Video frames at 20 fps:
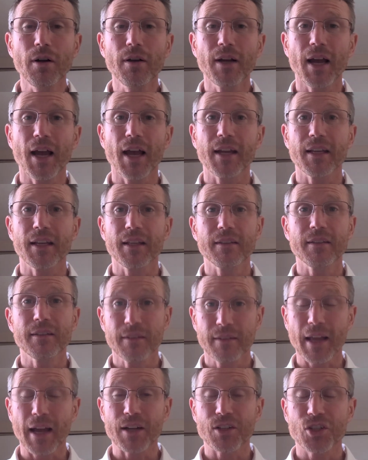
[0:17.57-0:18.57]
and in
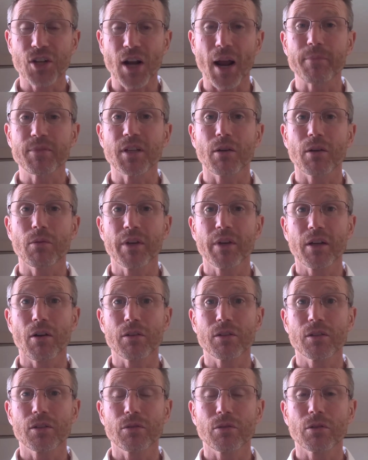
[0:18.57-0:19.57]
that chapter we're going to
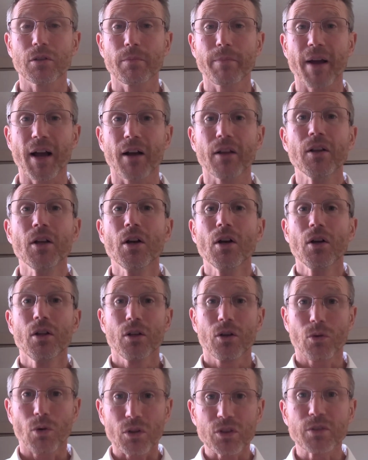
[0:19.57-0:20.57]
talk about
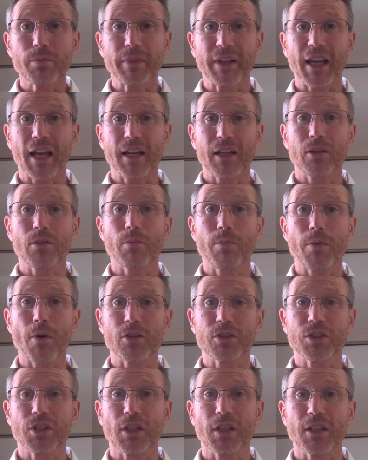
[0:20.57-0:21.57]
quantum mechanical
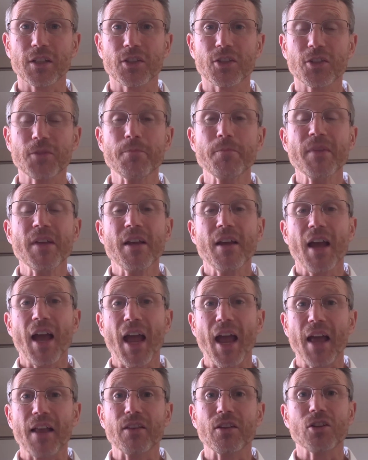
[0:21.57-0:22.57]
postulates
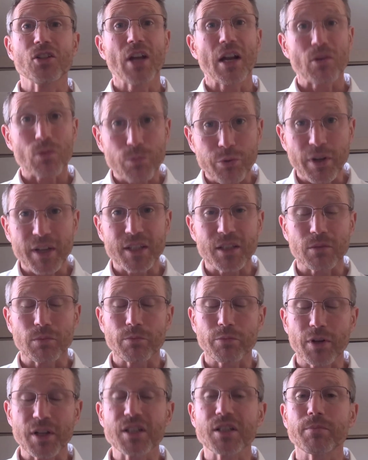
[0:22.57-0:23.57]
and the general
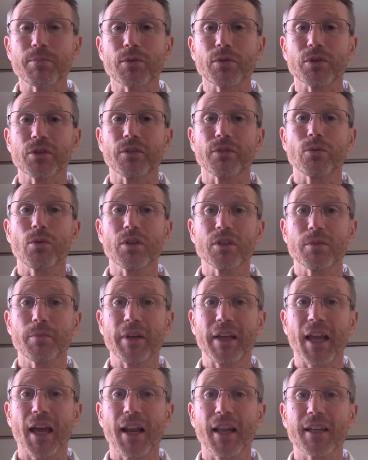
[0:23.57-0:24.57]
principles of quantum
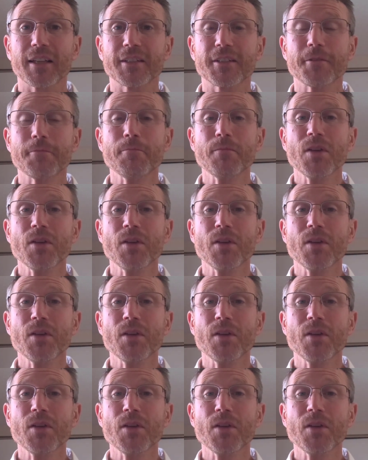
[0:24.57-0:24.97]
mechanics.